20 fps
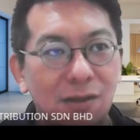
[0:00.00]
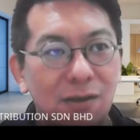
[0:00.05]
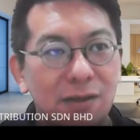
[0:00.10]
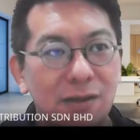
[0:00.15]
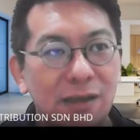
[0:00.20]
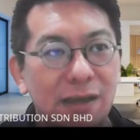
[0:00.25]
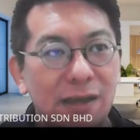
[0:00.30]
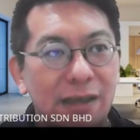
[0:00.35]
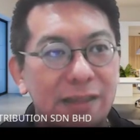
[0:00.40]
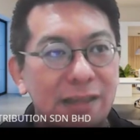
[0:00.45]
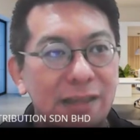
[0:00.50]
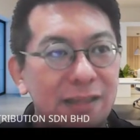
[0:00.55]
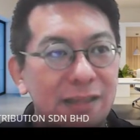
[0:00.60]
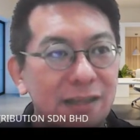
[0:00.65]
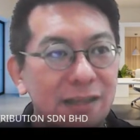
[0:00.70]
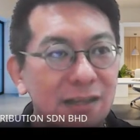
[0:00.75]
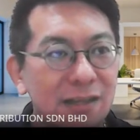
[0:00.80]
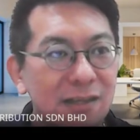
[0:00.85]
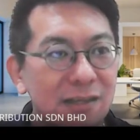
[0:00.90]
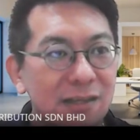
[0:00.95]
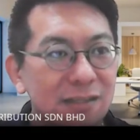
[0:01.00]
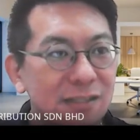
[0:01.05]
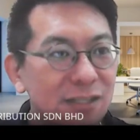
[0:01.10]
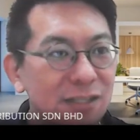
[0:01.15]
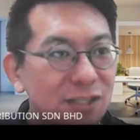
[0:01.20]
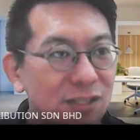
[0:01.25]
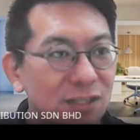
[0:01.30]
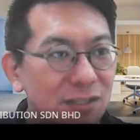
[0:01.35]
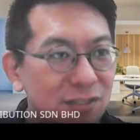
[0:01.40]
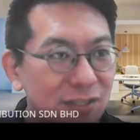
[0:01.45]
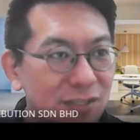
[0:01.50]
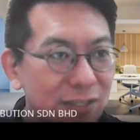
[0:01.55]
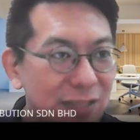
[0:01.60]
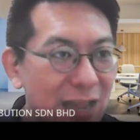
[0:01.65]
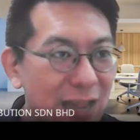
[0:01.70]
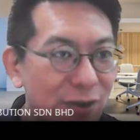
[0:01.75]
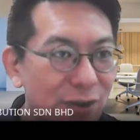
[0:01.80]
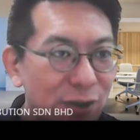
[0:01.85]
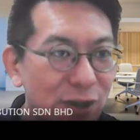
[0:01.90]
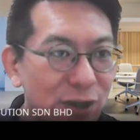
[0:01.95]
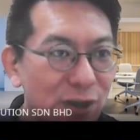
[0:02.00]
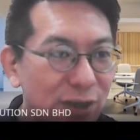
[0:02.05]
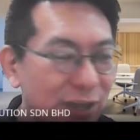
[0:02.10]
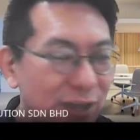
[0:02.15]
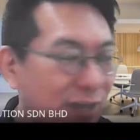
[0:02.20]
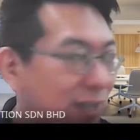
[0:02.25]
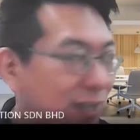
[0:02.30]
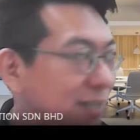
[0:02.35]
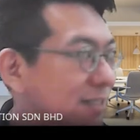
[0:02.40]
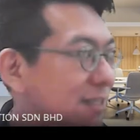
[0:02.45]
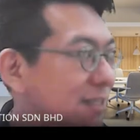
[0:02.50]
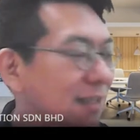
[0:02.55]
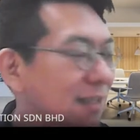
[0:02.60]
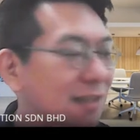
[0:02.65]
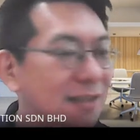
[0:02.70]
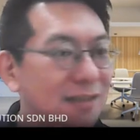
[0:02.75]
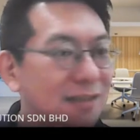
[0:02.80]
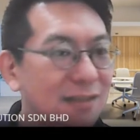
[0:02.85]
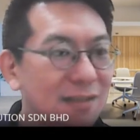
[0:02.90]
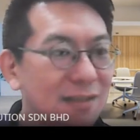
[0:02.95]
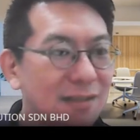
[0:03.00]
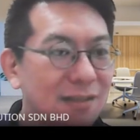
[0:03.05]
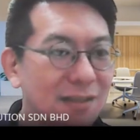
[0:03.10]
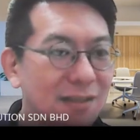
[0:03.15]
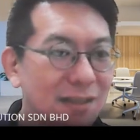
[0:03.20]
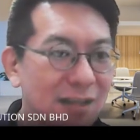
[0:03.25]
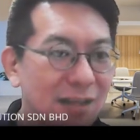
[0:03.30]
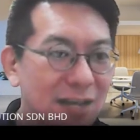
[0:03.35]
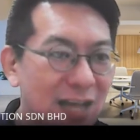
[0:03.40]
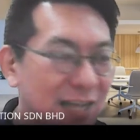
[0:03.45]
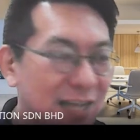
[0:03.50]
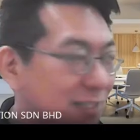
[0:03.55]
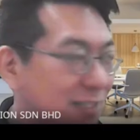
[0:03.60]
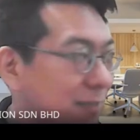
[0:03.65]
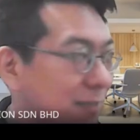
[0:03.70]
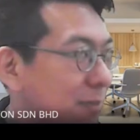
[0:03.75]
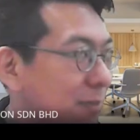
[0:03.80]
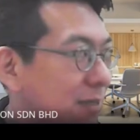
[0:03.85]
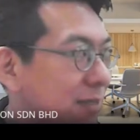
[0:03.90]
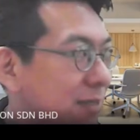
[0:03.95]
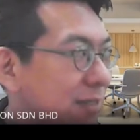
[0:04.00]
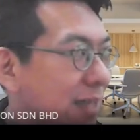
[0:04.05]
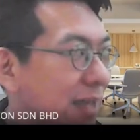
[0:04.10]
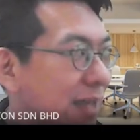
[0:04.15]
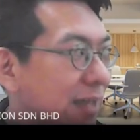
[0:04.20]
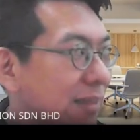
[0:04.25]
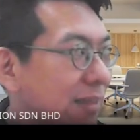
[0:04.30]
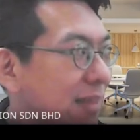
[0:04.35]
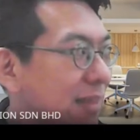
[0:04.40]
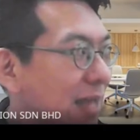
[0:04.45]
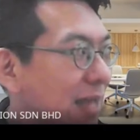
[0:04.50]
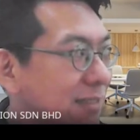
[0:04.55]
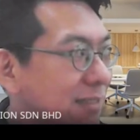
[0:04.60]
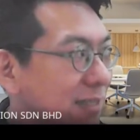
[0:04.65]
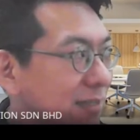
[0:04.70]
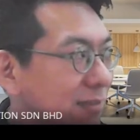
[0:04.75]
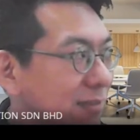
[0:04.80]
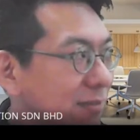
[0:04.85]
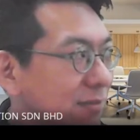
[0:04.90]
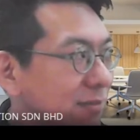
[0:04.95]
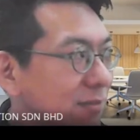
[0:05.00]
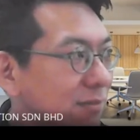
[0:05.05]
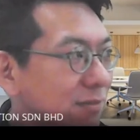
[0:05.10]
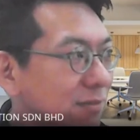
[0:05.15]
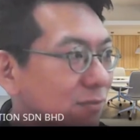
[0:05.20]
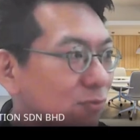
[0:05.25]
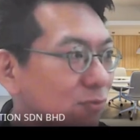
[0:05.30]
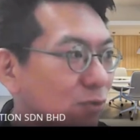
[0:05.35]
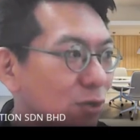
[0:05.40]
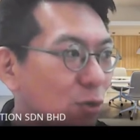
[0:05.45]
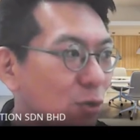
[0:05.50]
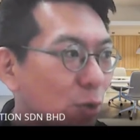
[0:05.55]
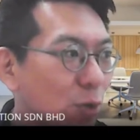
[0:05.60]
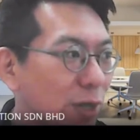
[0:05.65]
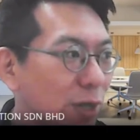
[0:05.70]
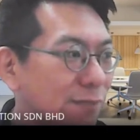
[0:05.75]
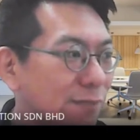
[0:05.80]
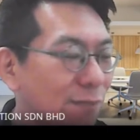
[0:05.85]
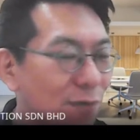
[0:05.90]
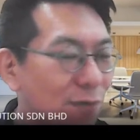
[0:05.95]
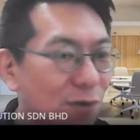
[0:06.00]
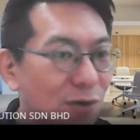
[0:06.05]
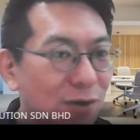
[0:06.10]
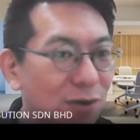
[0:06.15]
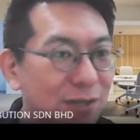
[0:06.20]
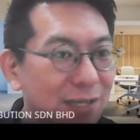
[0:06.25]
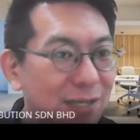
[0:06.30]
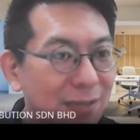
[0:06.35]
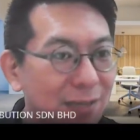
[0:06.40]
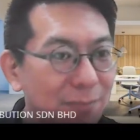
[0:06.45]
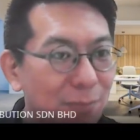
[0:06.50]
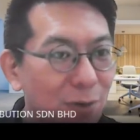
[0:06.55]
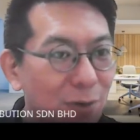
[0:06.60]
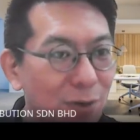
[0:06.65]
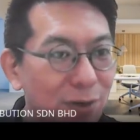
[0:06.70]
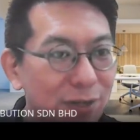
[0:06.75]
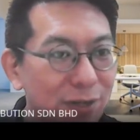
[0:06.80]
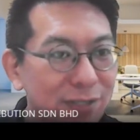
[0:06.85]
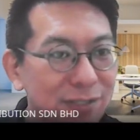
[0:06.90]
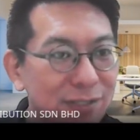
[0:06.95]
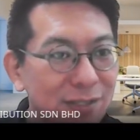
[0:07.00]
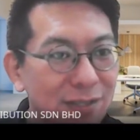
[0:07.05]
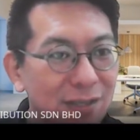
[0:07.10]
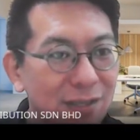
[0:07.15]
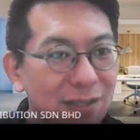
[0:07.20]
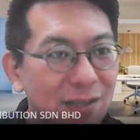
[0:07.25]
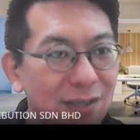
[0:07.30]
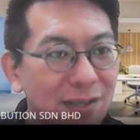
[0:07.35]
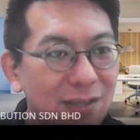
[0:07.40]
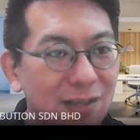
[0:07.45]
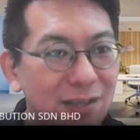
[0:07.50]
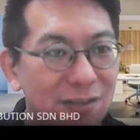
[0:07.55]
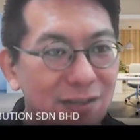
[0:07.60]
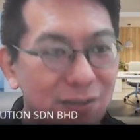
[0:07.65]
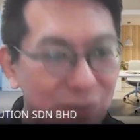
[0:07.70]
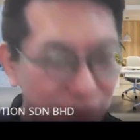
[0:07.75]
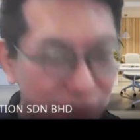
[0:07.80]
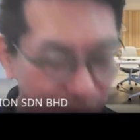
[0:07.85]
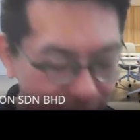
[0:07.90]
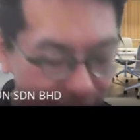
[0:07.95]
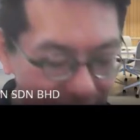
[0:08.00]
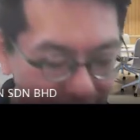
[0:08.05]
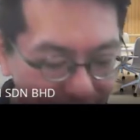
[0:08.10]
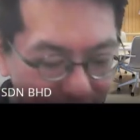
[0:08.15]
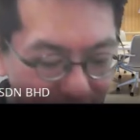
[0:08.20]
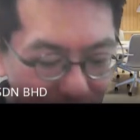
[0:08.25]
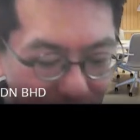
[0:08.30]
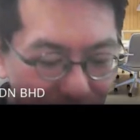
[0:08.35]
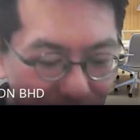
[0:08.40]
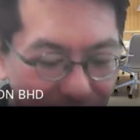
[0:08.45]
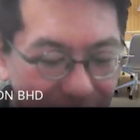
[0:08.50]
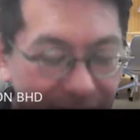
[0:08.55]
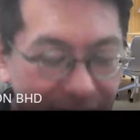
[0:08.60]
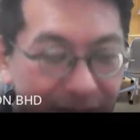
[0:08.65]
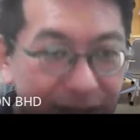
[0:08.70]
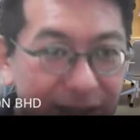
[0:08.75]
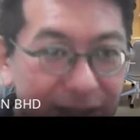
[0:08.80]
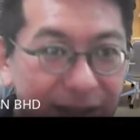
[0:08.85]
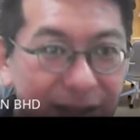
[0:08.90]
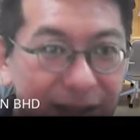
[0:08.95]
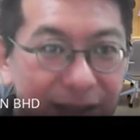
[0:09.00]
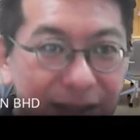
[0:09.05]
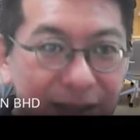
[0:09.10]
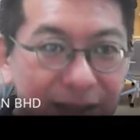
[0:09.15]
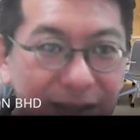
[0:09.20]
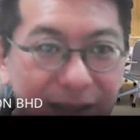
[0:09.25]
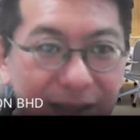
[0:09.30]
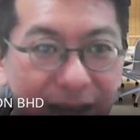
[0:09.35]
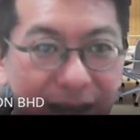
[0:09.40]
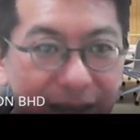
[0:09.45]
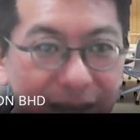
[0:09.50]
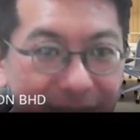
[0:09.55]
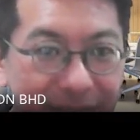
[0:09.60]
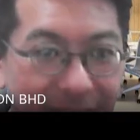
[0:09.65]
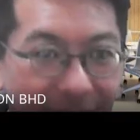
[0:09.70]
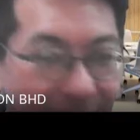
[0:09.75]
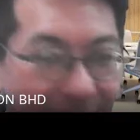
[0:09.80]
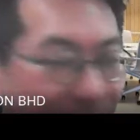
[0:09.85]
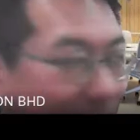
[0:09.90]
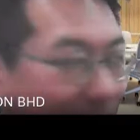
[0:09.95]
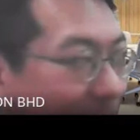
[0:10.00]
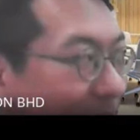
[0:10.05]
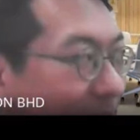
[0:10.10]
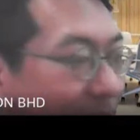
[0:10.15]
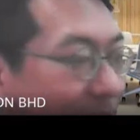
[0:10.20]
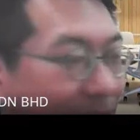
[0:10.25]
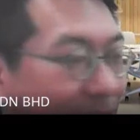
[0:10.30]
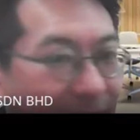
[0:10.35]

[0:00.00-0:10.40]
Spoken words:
okay, another scenario is a customer that doesn't request for e-invoice. You can use cash sales.